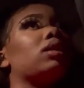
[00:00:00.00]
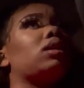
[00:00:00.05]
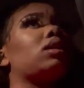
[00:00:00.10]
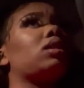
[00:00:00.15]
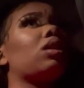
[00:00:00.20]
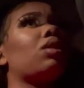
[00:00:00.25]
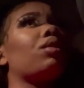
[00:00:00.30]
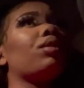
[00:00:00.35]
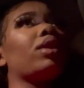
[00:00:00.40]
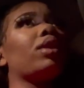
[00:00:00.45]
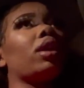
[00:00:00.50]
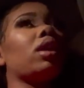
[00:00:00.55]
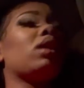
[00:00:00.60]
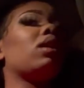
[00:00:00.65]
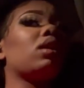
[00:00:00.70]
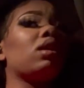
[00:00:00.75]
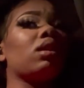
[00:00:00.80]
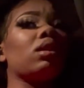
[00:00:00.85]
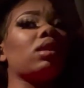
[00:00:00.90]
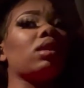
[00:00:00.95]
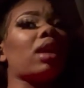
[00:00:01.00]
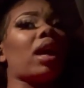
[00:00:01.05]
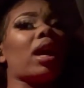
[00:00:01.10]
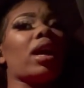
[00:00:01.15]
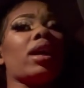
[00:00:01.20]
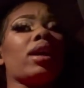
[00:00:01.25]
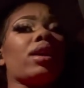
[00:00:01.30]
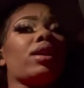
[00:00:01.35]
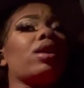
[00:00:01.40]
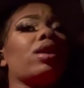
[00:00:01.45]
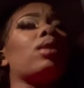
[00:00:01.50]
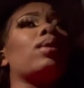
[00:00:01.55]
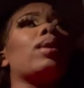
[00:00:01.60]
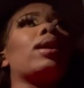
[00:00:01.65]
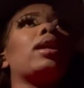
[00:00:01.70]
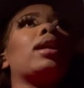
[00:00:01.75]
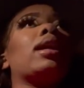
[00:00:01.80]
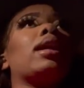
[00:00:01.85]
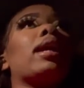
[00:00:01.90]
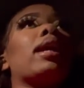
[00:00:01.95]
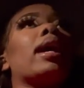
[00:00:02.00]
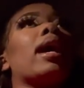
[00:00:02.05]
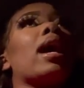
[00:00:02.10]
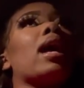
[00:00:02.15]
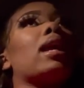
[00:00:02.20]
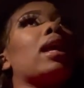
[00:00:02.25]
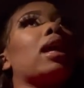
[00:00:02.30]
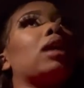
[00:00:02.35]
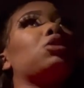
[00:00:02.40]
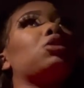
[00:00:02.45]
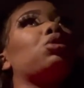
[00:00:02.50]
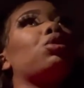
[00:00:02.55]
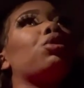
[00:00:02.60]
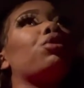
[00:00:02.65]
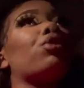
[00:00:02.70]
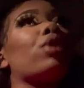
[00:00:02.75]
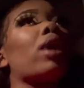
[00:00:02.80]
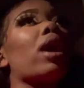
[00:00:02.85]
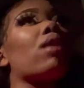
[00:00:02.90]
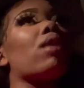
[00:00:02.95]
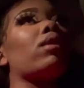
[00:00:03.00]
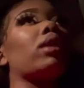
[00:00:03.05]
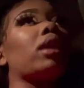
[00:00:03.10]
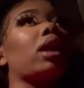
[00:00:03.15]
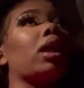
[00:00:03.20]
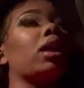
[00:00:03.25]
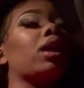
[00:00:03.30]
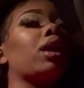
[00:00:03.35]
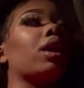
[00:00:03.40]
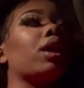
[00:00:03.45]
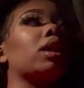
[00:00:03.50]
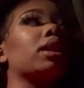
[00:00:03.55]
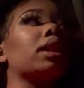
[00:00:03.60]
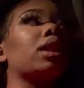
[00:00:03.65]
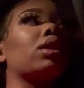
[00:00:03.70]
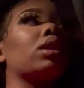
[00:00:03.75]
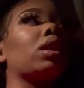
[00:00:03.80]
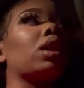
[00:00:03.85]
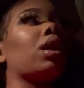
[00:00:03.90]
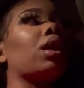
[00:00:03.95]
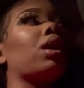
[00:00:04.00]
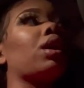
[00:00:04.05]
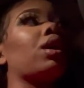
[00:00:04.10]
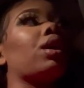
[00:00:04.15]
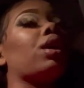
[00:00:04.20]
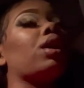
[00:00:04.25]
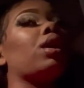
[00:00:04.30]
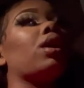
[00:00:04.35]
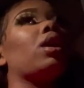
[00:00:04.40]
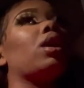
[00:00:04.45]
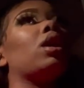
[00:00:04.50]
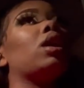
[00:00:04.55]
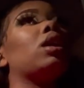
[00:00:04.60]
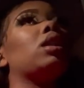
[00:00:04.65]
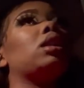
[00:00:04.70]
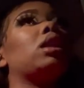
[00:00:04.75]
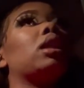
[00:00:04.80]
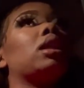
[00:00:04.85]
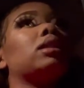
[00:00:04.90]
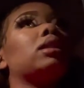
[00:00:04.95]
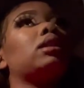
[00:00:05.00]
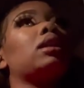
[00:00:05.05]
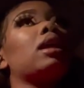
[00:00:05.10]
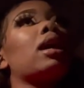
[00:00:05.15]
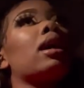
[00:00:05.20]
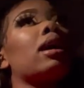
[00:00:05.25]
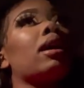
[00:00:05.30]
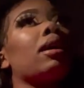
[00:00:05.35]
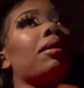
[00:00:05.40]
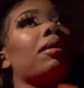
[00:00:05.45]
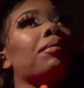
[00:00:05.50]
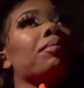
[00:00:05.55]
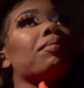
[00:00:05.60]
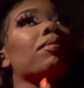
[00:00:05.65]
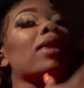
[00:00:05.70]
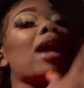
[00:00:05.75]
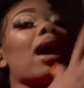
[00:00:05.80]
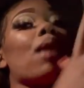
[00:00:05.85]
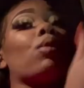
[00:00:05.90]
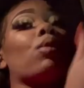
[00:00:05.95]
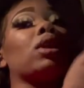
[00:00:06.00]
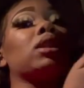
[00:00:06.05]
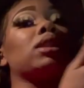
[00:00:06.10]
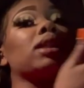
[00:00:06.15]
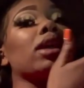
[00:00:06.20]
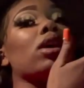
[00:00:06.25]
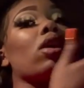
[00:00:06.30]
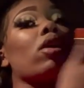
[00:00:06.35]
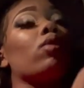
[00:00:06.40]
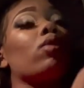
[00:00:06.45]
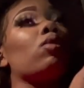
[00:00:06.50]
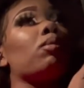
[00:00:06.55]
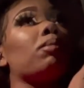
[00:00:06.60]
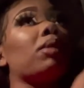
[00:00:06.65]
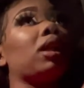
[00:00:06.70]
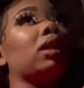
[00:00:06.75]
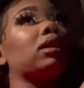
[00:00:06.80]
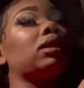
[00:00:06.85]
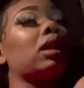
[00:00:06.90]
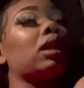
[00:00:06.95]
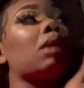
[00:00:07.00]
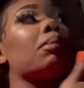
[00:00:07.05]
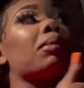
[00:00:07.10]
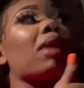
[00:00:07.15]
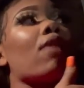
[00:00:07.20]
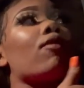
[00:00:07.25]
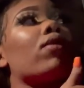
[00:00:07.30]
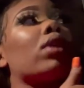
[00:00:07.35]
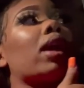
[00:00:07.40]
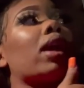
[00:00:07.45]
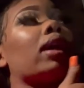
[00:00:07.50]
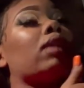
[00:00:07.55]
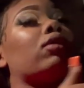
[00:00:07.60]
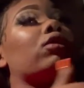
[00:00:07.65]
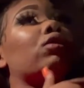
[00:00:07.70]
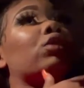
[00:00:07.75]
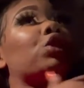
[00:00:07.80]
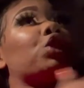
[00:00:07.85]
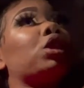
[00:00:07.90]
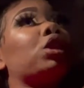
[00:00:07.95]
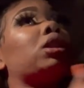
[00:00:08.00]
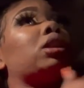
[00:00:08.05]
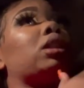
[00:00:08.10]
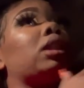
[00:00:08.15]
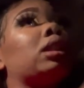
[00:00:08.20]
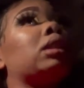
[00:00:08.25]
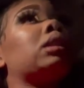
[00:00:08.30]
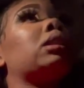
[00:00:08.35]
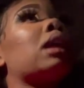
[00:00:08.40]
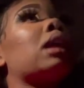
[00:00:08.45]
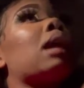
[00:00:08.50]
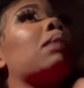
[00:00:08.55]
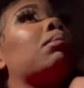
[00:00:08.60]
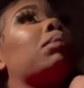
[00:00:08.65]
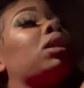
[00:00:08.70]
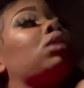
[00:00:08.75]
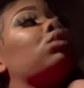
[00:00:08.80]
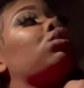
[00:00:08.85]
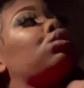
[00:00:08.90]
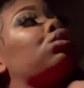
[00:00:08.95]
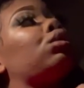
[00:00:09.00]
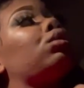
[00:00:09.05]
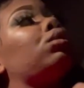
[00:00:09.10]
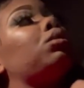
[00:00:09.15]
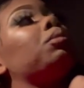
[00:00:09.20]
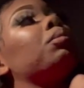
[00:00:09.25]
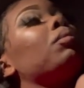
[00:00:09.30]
So yeah, like no. And then they got like 24-hour daycares out there. This time, I want to take her with me this time, but I feel like just this time, this trip,